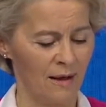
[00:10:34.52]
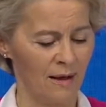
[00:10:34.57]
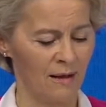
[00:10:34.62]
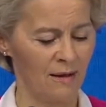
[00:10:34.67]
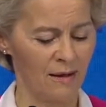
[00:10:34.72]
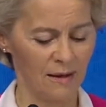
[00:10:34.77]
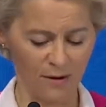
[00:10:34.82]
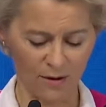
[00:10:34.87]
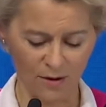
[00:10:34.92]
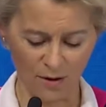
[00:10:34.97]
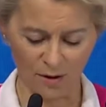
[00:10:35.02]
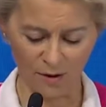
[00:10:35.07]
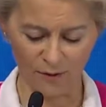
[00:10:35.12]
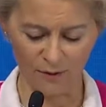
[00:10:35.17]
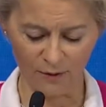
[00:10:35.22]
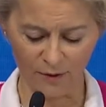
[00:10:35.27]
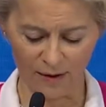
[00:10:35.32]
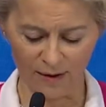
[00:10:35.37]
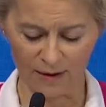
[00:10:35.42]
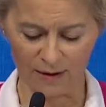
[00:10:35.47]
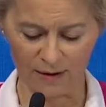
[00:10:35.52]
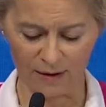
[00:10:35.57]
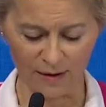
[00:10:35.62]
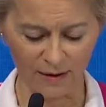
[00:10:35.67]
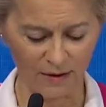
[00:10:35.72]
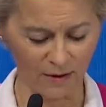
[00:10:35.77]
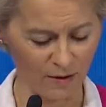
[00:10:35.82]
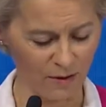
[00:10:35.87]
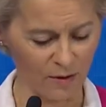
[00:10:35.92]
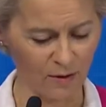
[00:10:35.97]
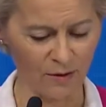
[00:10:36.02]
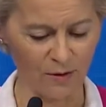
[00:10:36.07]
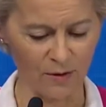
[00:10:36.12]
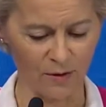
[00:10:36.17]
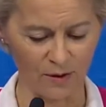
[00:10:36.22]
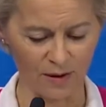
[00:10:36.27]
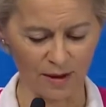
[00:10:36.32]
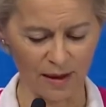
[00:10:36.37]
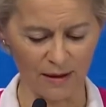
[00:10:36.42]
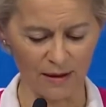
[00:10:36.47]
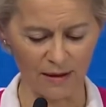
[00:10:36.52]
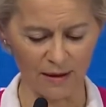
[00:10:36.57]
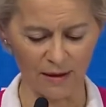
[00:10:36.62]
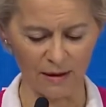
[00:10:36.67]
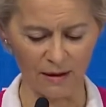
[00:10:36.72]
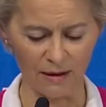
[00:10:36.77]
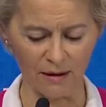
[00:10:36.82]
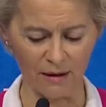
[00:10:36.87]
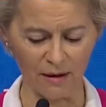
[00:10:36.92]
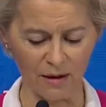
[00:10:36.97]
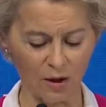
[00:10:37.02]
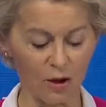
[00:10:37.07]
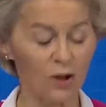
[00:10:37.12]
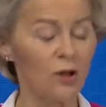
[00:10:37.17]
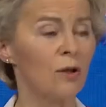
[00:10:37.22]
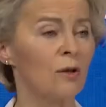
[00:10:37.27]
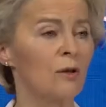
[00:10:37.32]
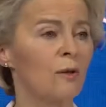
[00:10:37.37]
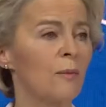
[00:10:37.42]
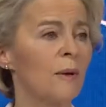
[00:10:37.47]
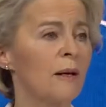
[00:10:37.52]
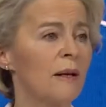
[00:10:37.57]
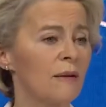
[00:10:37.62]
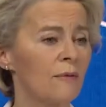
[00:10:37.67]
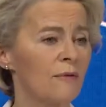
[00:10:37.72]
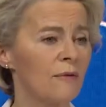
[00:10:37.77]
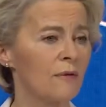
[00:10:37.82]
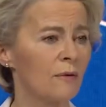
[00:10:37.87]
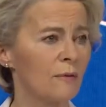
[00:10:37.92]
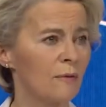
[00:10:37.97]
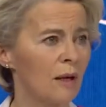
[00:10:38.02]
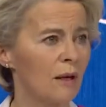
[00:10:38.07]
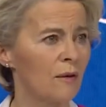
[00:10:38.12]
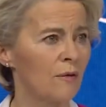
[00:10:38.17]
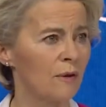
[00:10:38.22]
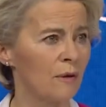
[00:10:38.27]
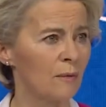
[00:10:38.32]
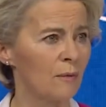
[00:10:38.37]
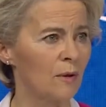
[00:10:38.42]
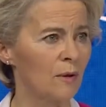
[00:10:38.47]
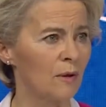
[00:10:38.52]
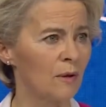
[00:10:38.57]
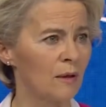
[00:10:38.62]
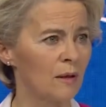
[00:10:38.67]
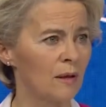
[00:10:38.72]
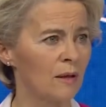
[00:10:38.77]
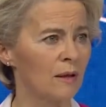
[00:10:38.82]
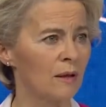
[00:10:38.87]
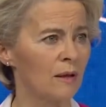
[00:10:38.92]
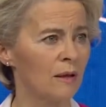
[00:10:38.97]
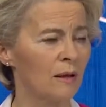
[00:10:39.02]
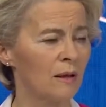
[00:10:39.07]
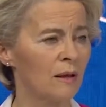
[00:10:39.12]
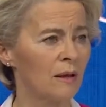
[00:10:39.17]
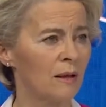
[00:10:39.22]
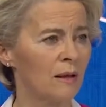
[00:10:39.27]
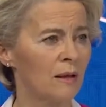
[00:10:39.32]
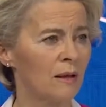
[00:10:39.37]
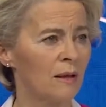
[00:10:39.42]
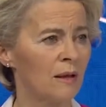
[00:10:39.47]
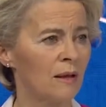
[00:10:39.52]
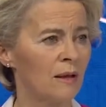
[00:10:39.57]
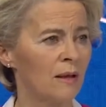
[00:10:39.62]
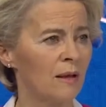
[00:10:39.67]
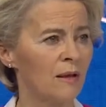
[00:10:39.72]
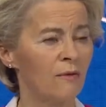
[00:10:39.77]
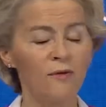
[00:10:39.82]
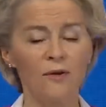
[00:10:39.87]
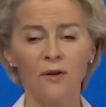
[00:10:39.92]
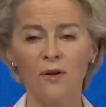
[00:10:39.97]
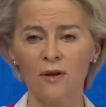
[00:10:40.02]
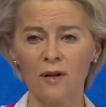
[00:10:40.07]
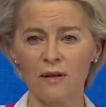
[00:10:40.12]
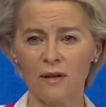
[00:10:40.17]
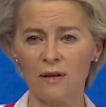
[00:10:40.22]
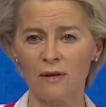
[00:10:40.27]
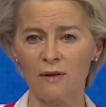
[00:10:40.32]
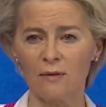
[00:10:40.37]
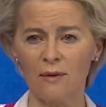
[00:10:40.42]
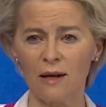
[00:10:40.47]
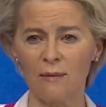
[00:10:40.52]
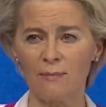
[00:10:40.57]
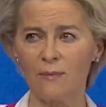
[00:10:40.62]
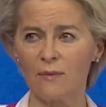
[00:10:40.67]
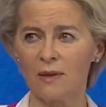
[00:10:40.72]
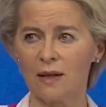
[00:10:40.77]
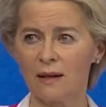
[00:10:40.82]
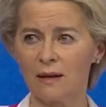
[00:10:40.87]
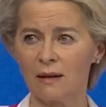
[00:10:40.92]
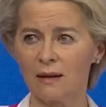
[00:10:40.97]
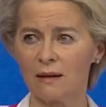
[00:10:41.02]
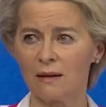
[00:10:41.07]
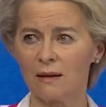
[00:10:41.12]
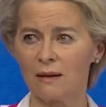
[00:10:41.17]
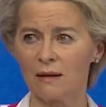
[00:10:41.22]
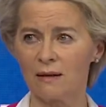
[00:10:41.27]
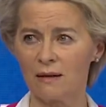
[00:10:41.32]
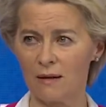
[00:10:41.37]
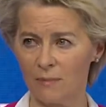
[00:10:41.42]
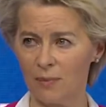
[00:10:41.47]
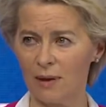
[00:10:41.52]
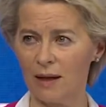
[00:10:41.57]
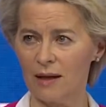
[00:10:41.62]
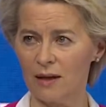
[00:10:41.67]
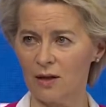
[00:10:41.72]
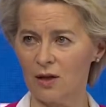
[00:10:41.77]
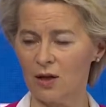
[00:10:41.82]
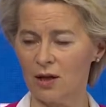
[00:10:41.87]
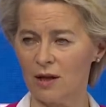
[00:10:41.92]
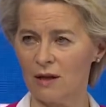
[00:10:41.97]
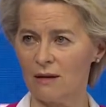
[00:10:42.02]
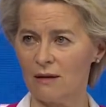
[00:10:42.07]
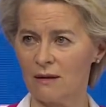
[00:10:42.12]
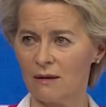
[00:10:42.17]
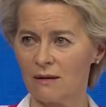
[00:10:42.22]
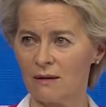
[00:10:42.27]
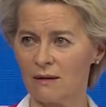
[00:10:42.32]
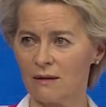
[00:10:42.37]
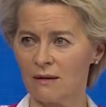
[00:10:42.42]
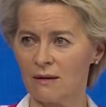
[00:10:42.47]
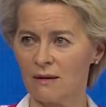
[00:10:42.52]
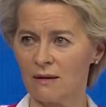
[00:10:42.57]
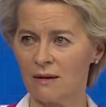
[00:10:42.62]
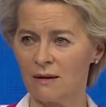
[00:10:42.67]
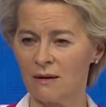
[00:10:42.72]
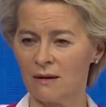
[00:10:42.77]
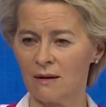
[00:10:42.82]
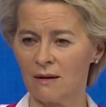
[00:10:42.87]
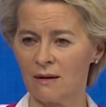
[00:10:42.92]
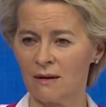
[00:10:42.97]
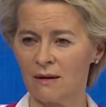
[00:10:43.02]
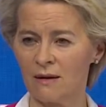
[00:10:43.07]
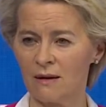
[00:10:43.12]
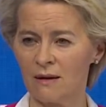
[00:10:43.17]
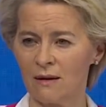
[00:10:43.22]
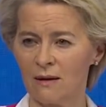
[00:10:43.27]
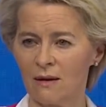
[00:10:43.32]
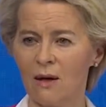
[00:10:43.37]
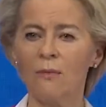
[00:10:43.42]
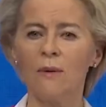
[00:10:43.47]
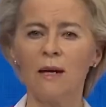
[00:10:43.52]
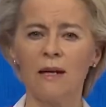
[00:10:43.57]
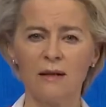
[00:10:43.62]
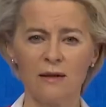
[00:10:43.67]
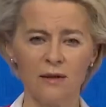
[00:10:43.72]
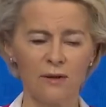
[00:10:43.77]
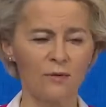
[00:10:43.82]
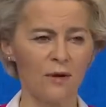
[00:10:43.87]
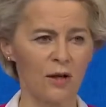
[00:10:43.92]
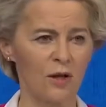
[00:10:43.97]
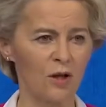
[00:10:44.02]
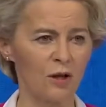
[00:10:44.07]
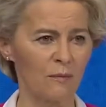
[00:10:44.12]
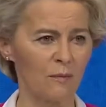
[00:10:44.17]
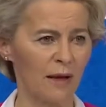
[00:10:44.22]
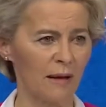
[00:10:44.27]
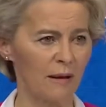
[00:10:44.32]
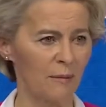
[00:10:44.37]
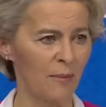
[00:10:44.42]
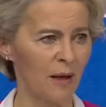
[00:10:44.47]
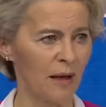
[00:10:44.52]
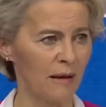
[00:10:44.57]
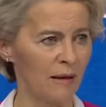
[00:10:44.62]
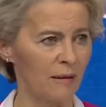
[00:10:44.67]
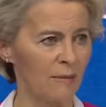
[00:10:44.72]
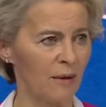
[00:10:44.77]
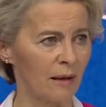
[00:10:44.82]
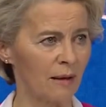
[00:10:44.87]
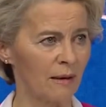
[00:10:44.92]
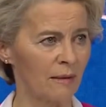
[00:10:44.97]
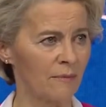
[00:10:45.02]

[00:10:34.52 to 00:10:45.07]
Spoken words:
this conflict is also sending shockwaves throughout the world, further disrupting supply chains already stretched by the pandemic.